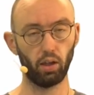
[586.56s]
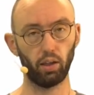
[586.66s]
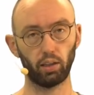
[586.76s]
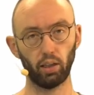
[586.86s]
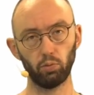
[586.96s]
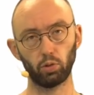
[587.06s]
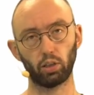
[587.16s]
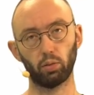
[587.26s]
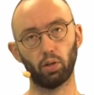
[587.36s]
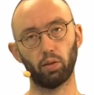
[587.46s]
Again, one
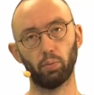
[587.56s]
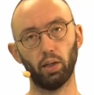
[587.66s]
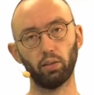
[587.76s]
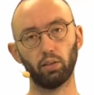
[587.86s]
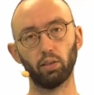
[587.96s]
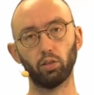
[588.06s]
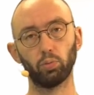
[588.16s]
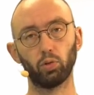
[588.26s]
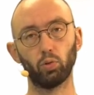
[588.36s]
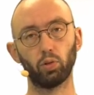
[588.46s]
can mathematically
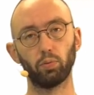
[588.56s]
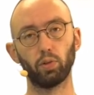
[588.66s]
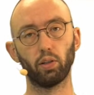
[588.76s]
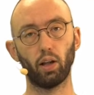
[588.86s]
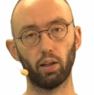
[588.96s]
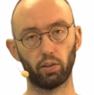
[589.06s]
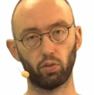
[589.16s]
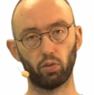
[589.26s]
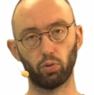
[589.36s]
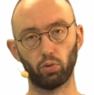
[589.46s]
compute the null
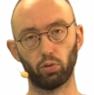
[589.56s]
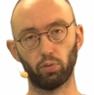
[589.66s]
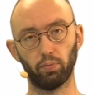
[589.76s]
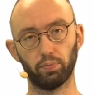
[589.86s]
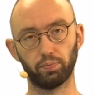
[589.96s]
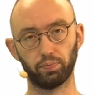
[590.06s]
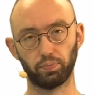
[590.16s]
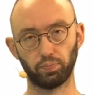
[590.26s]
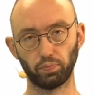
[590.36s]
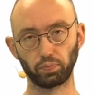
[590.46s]
distribution.
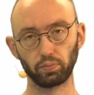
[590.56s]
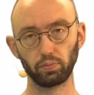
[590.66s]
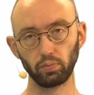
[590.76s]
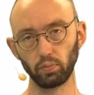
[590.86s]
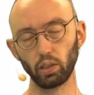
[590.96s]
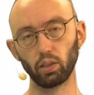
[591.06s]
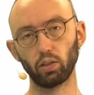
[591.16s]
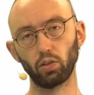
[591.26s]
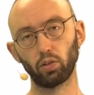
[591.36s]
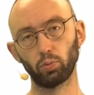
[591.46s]
The
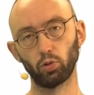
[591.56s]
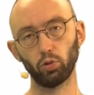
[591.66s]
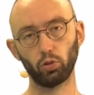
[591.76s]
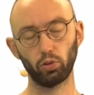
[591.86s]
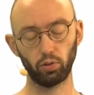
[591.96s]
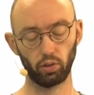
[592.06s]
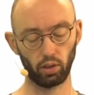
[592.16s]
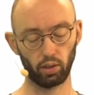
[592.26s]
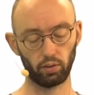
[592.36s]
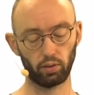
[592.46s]
distribution
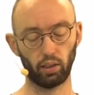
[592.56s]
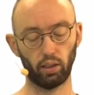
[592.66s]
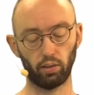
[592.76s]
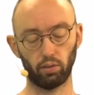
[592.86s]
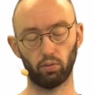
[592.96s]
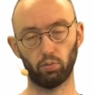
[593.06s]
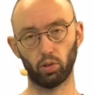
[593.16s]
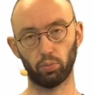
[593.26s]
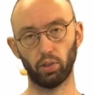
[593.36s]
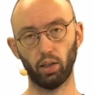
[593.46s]
that we
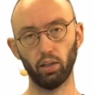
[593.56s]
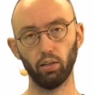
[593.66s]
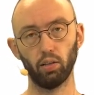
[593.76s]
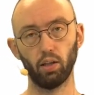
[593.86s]
obtain